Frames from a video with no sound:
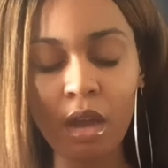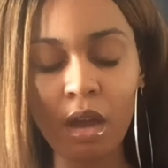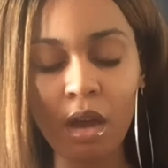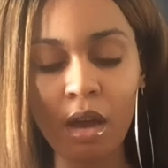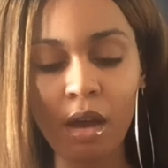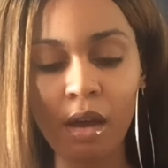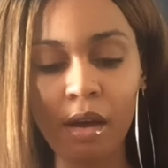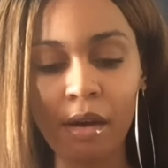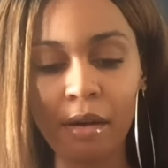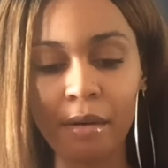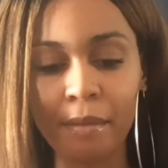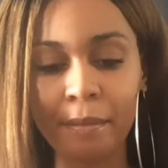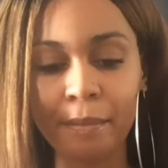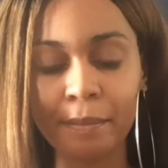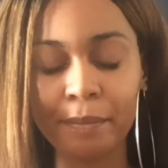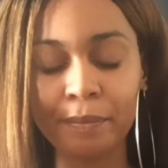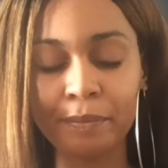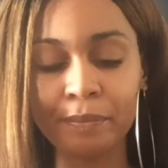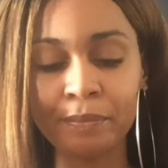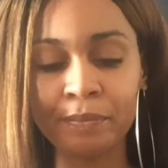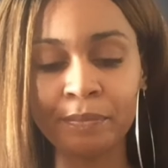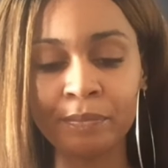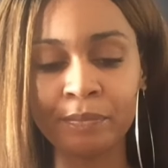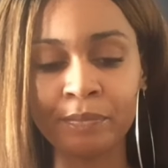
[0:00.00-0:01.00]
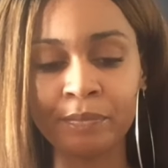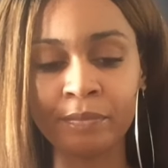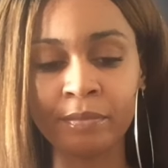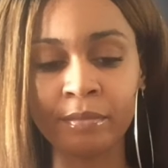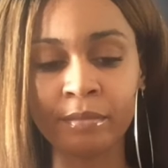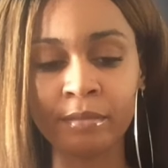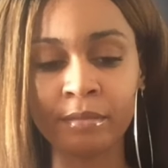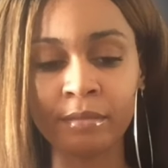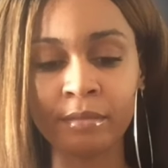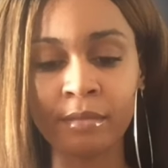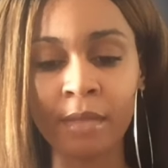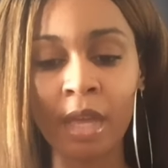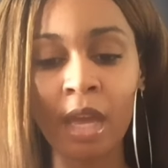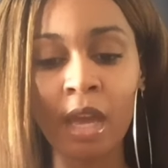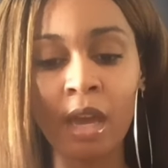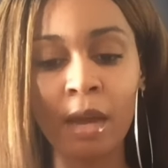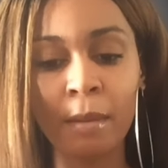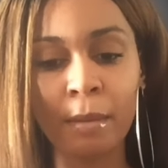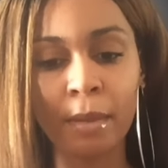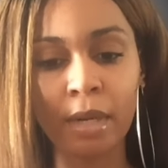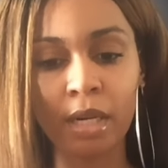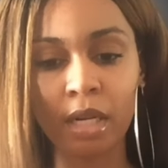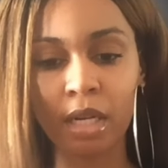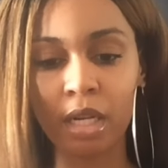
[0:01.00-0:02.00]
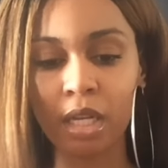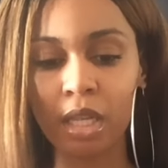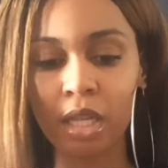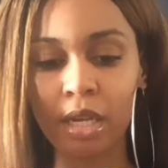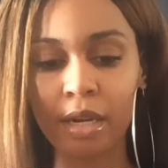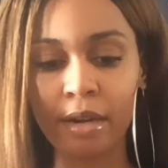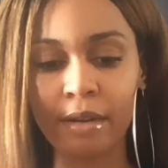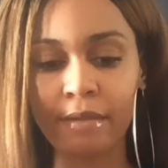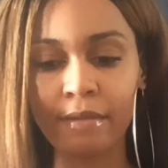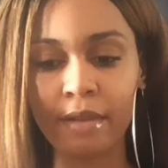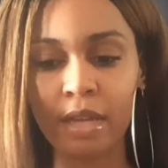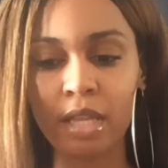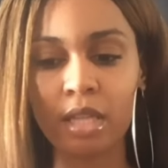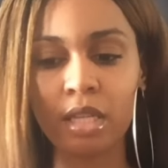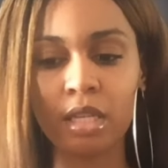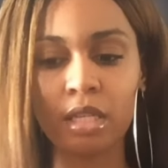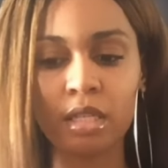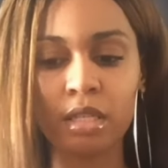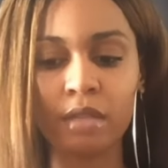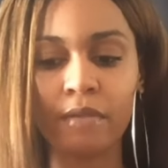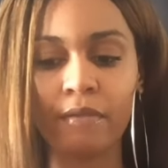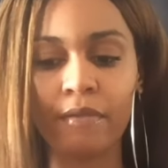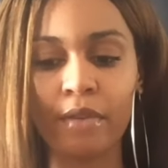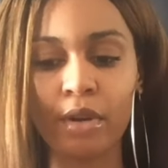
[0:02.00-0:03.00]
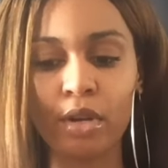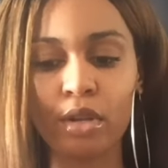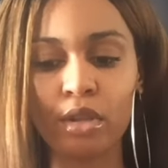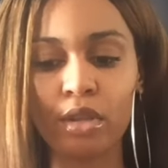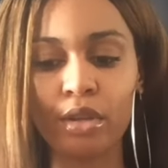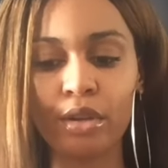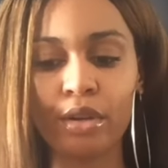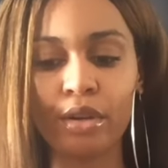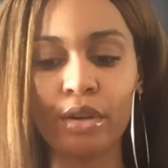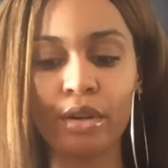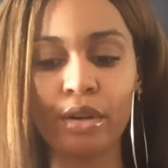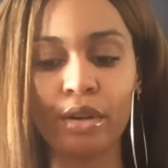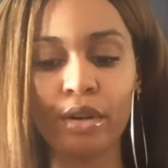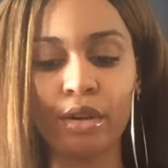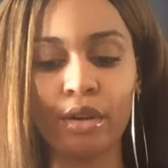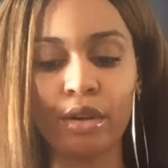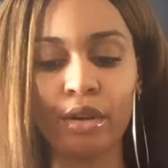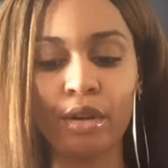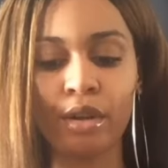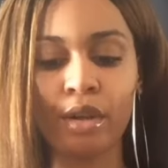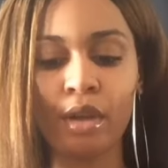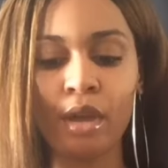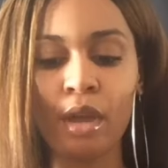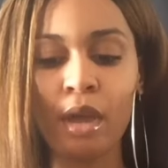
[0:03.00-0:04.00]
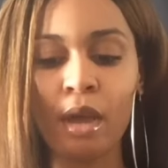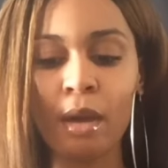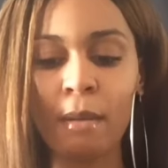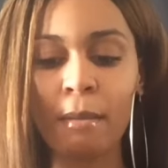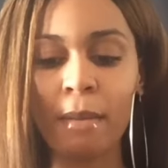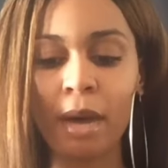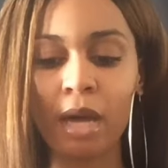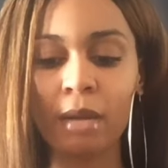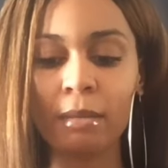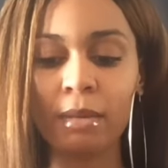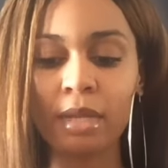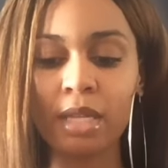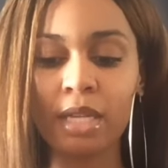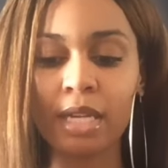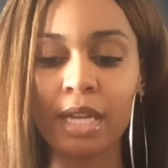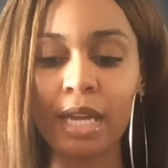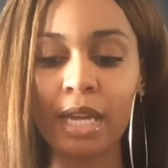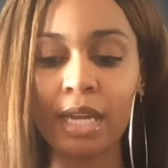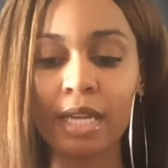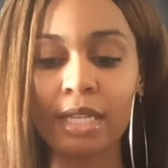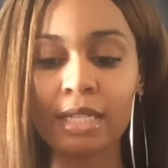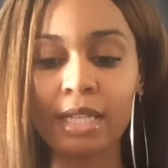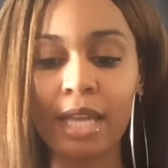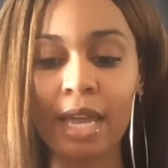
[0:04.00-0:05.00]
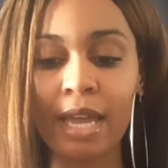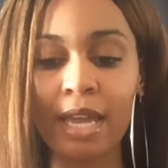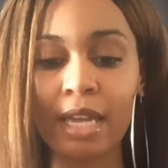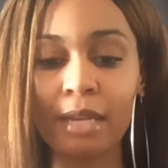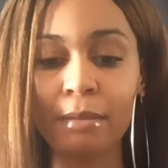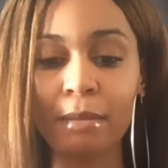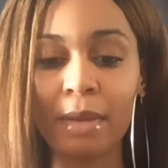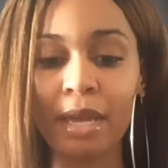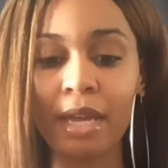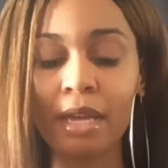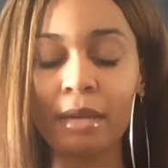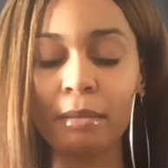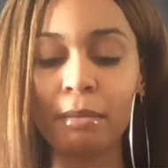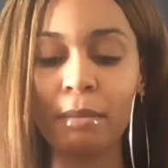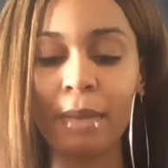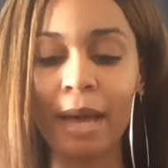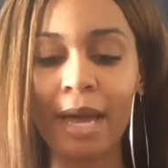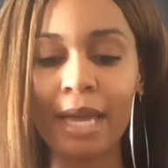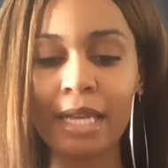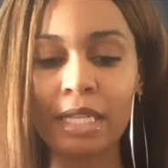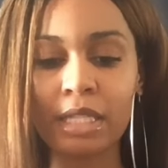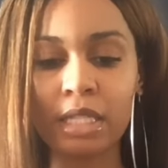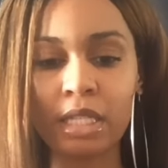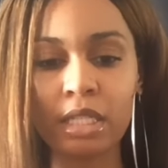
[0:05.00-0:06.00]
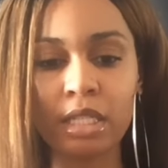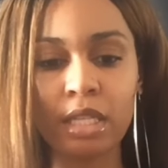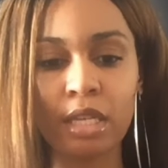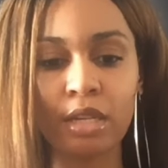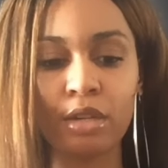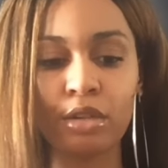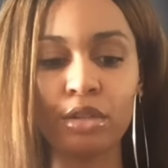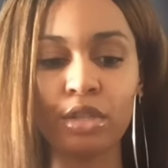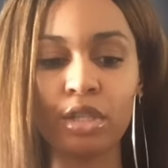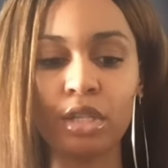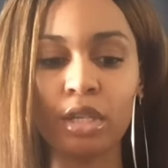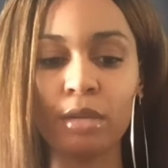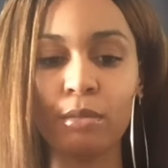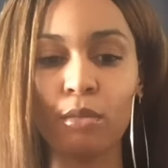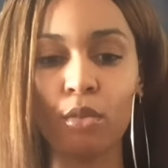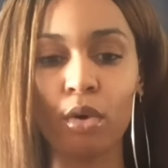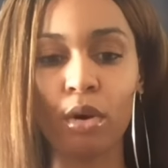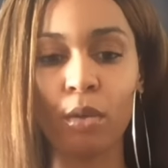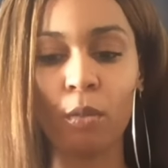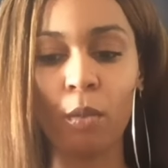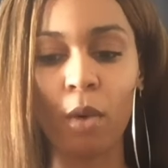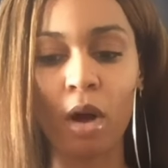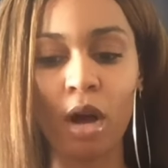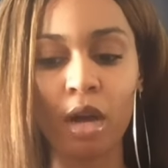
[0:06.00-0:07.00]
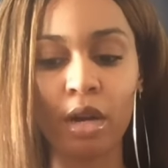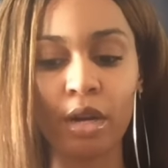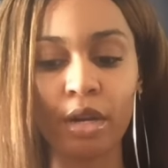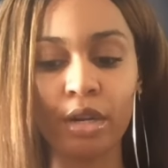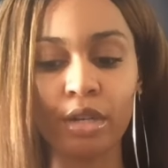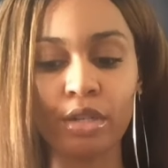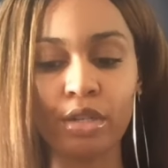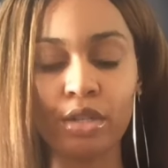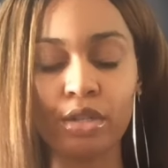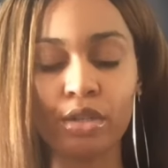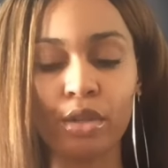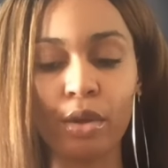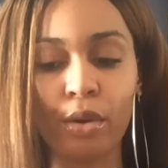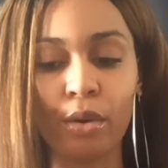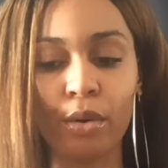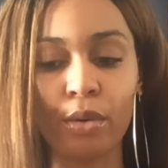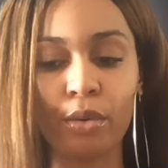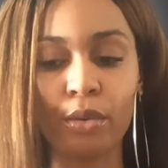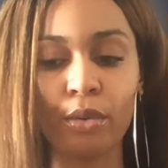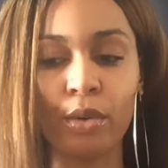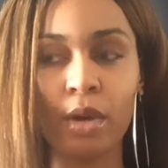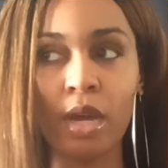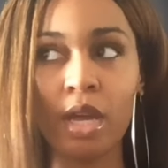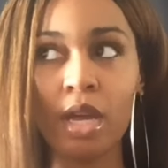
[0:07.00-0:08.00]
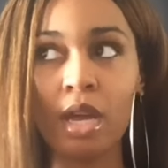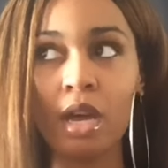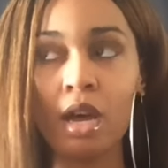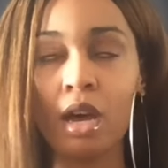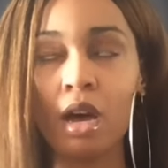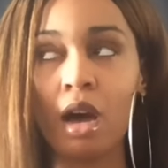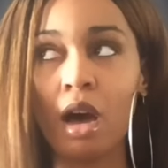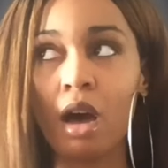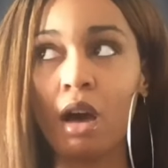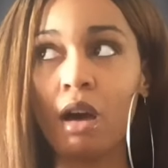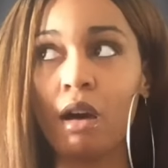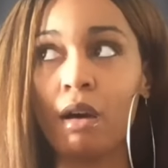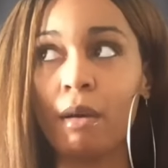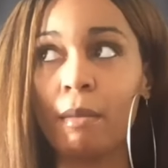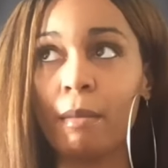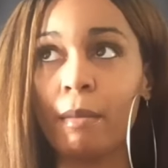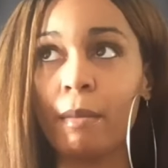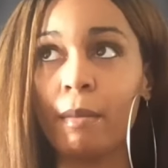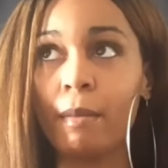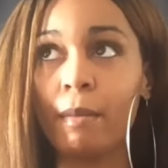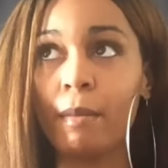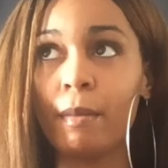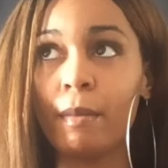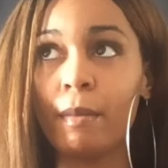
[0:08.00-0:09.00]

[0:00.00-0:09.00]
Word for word: Um, I'm going to clarify these further. Bottom of the deck is Hangman, Pisces energy, more water. So, um,